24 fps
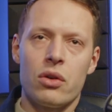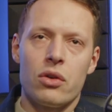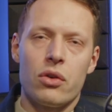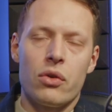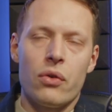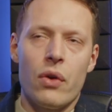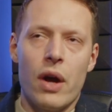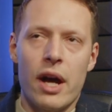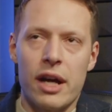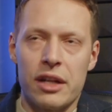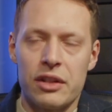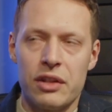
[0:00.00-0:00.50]

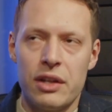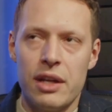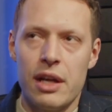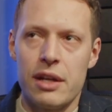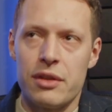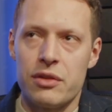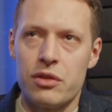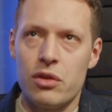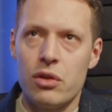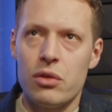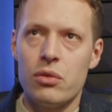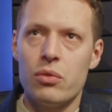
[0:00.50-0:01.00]
Correct, yeah.
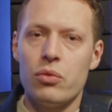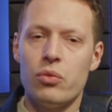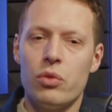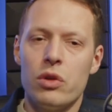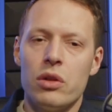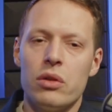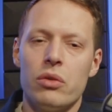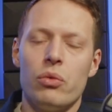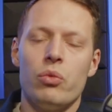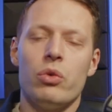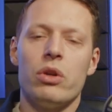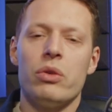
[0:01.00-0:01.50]
So
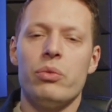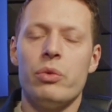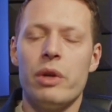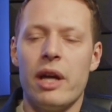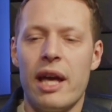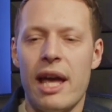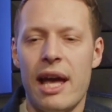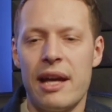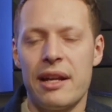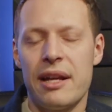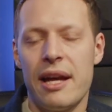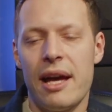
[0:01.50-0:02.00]
what, what we
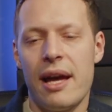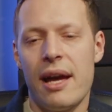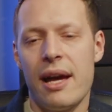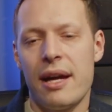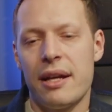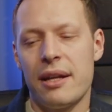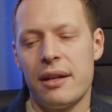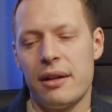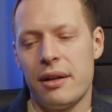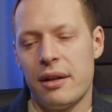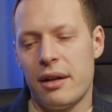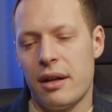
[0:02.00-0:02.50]
had
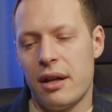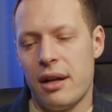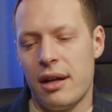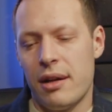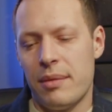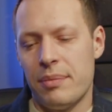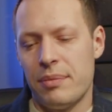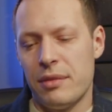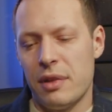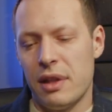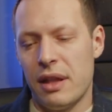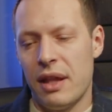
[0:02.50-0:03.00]
had
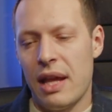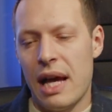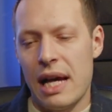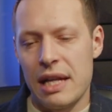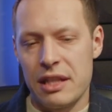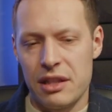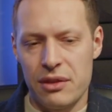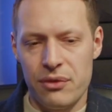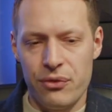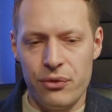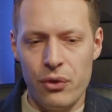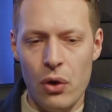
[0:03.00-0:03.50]
um,
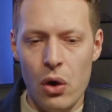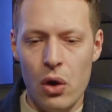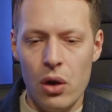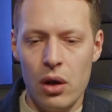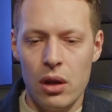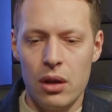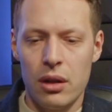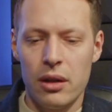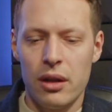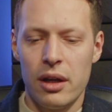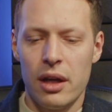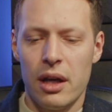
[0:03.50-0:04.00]
last
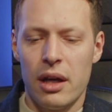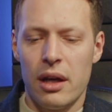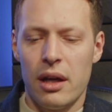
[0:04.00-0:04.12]
fall,